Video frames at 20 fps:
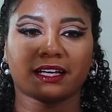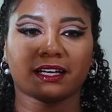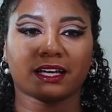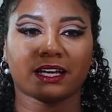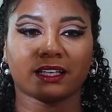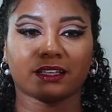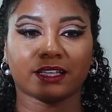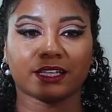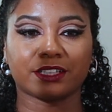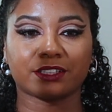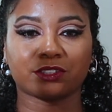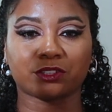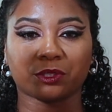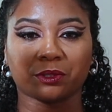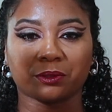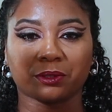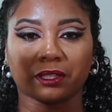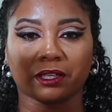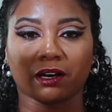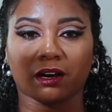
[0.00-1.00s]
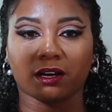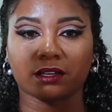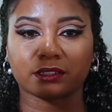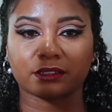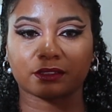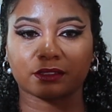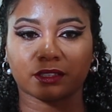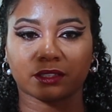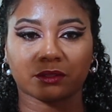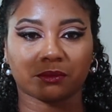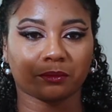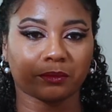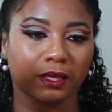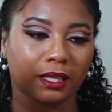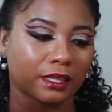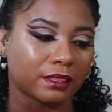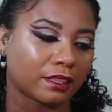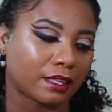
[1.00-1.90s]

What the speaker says: LA Totally Awesome.